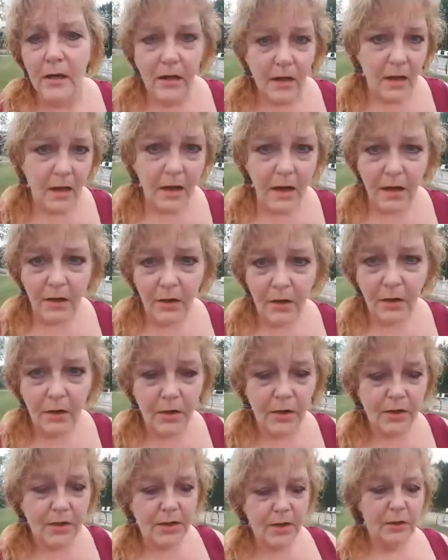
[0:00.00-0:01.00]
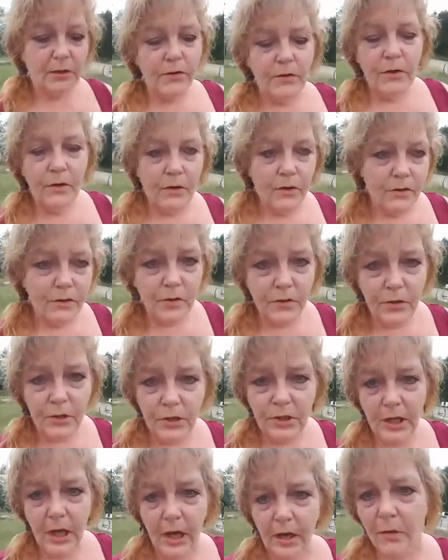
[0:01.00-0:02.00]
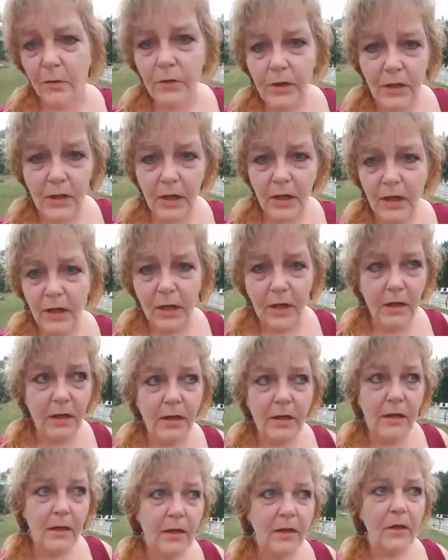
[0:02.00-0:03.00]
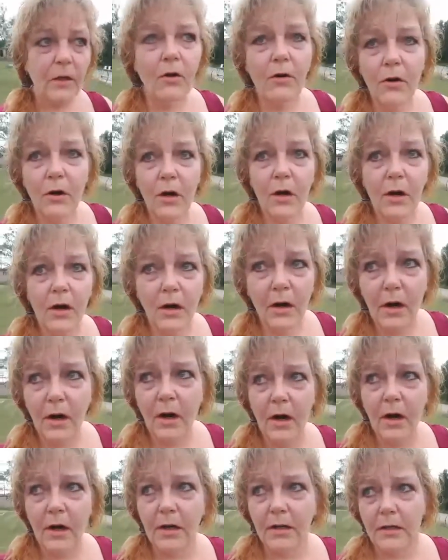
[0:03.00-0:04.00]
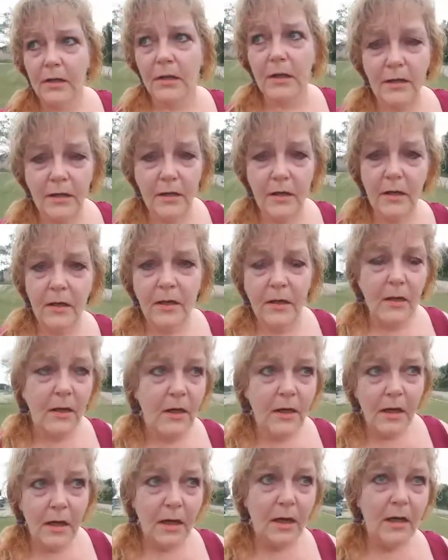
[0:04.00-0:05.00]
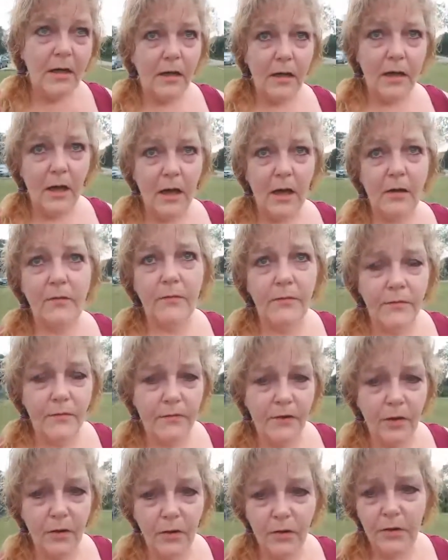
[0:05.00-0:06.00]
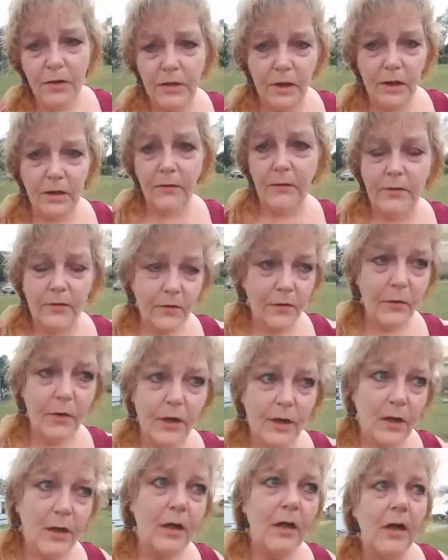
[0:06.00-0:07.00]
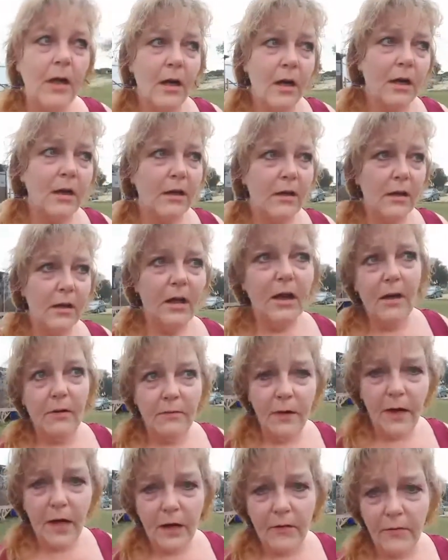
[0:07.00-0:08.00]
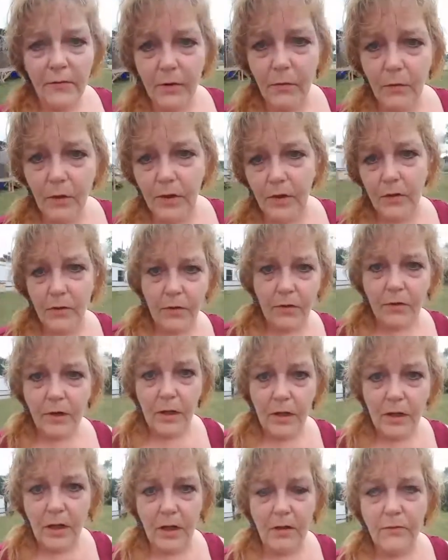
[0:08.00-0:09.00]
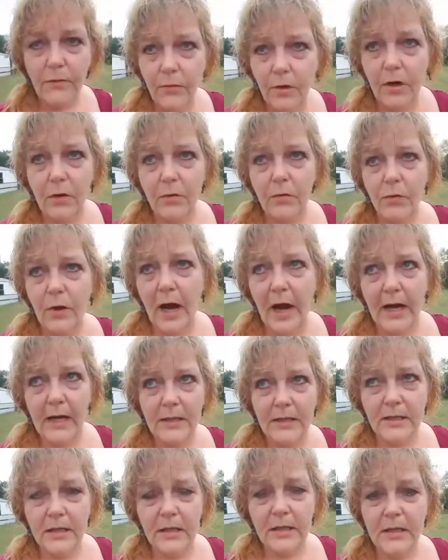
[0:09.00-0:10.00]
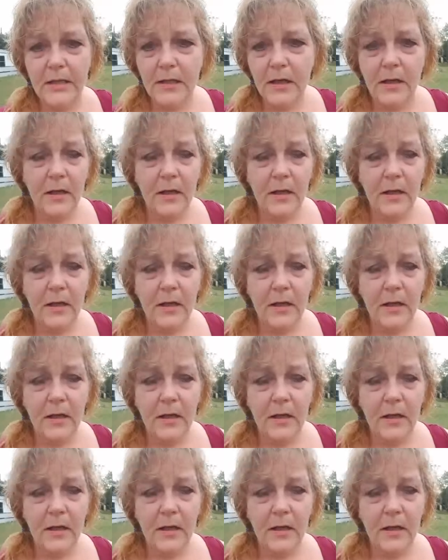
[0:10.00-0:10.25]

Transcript: I encourage you to stay within your heart and love yourself through it. Love everyone through it. Love what arises.